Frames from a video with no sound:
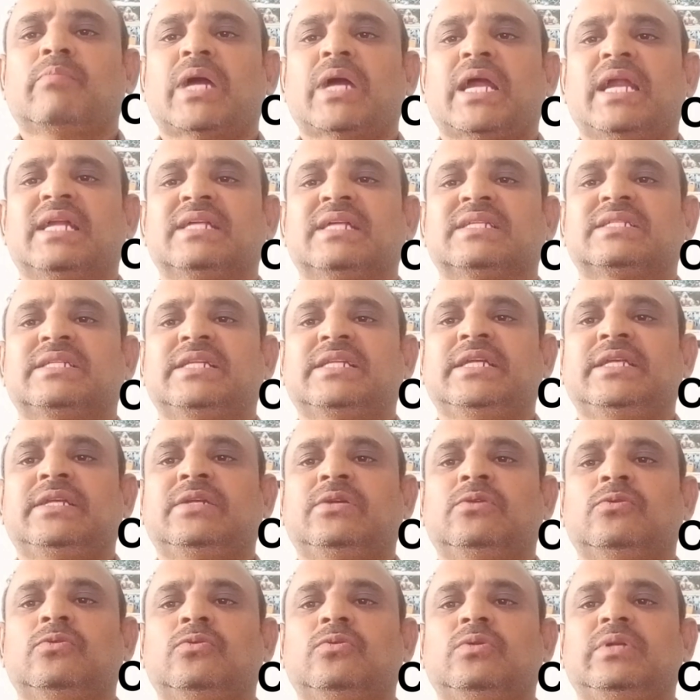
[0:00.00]
minus
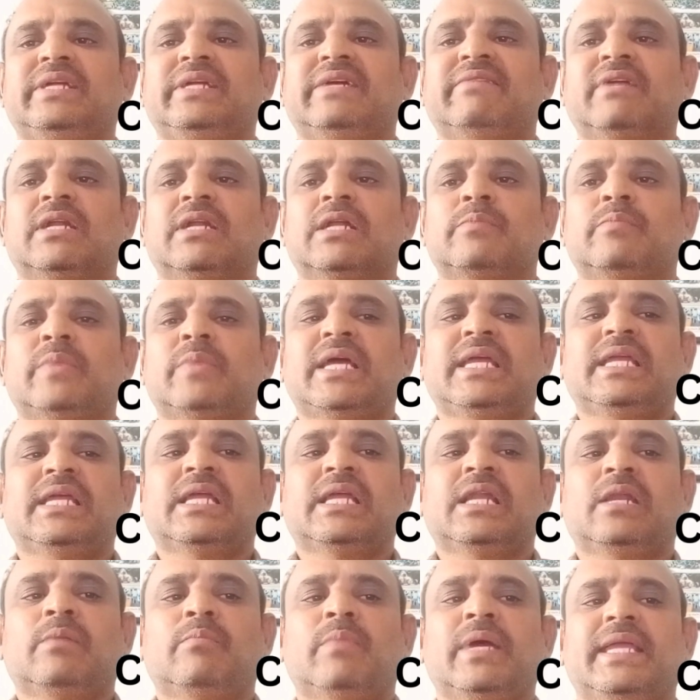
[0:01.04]
T2 divided by
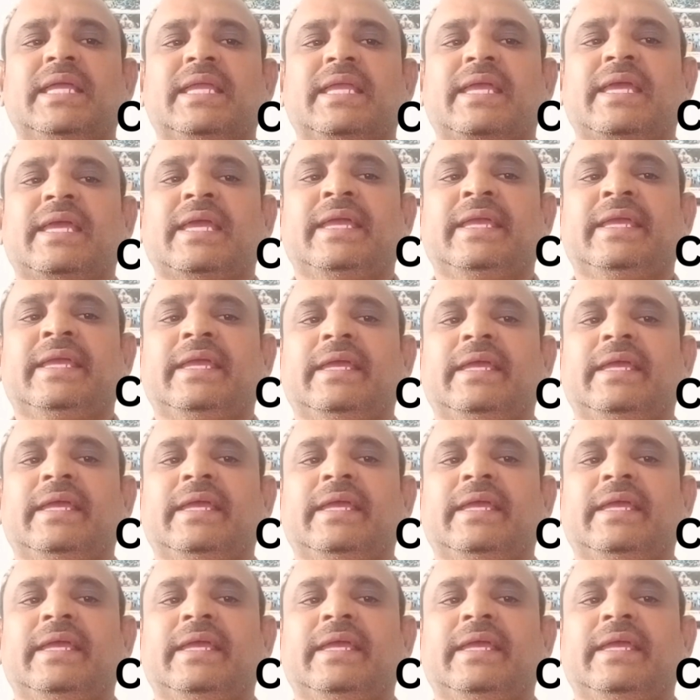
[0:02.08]
L by Ka.